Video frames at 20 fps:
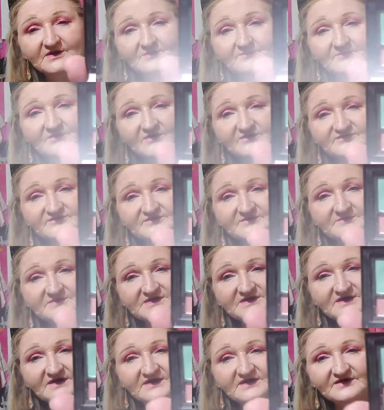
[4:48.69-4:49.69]
mostly
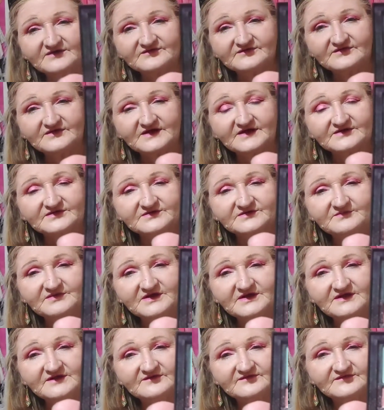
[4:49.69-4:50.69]
because, like, the
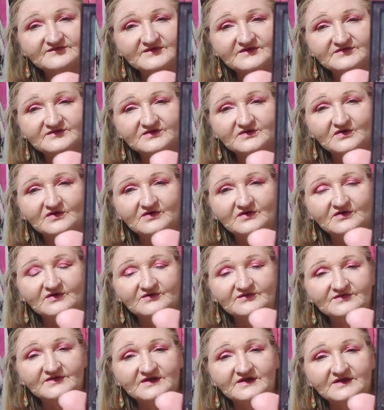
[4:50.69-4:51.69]
pinks and the
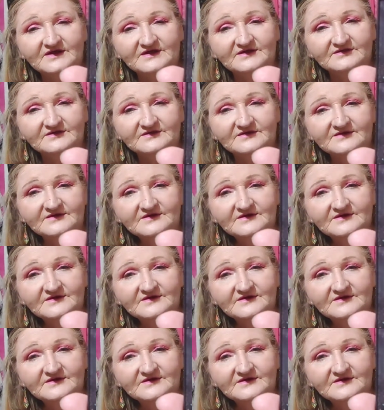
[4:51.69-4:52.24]
gold and,